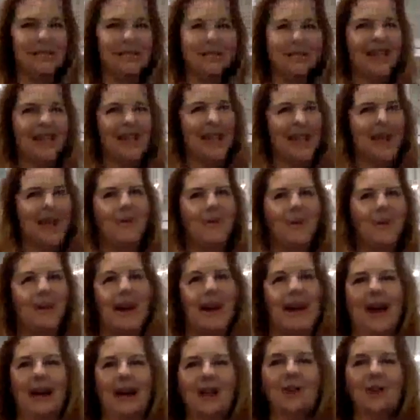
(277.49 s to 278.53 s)
today. We're
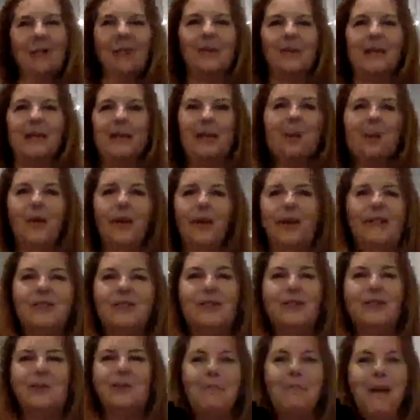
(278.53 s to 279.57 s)
actually going
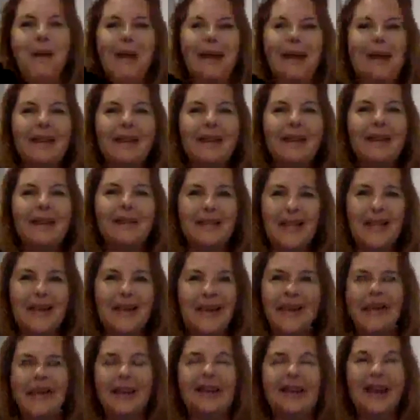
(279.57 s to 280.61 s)
to make this
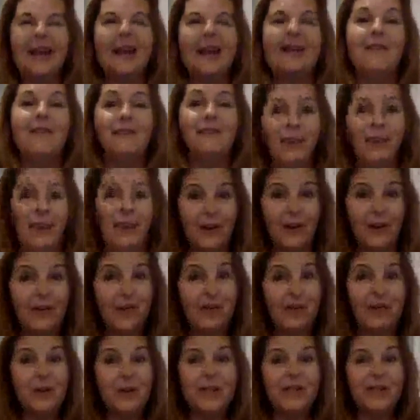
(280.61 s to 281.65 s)
cake very
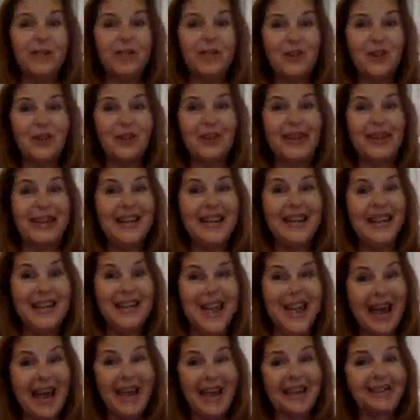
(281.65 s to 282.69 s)
traditionally in a
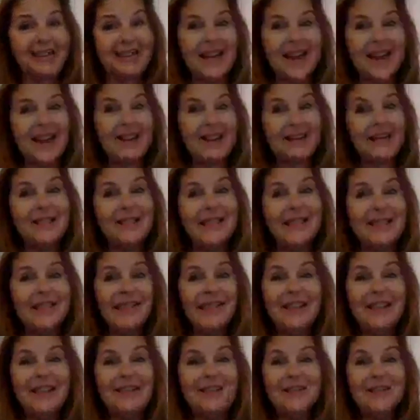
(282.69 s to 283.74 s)
cast iron
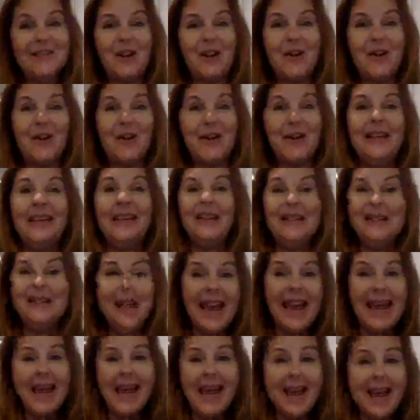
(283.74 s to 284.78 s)
skillet. So
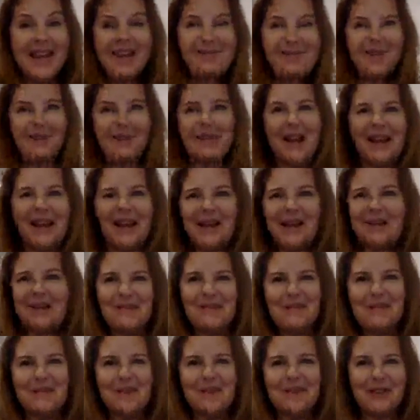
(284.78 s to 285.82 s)
yay, we're not going to
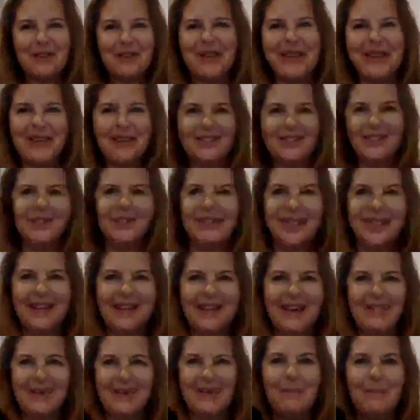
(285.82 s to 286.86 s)
be dirtying, dirtying
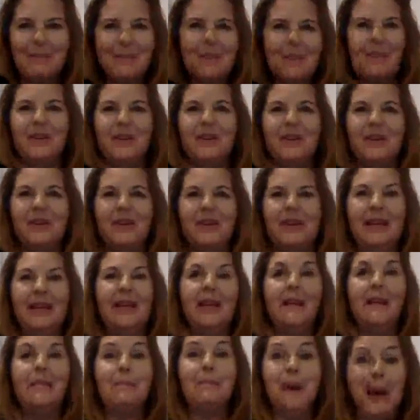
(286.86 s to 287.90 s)
up a million
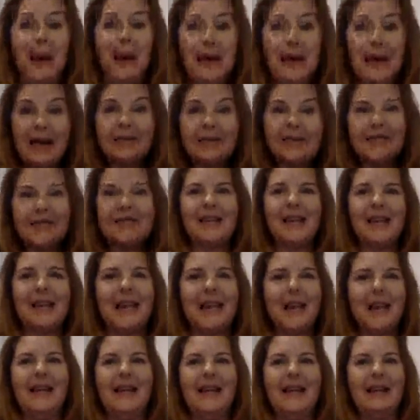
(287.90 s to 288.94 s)
pots
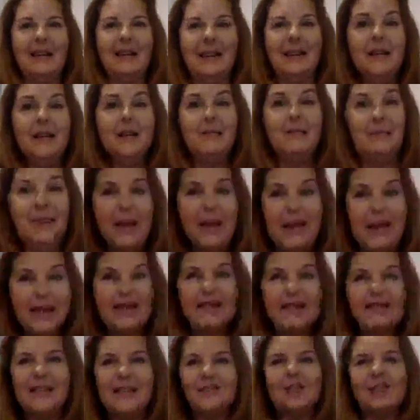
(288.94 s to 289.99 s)
and
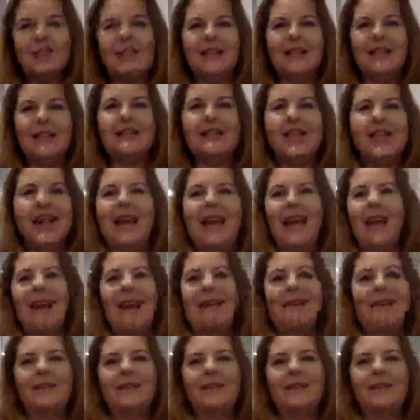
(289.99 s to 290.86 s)
baking dishes and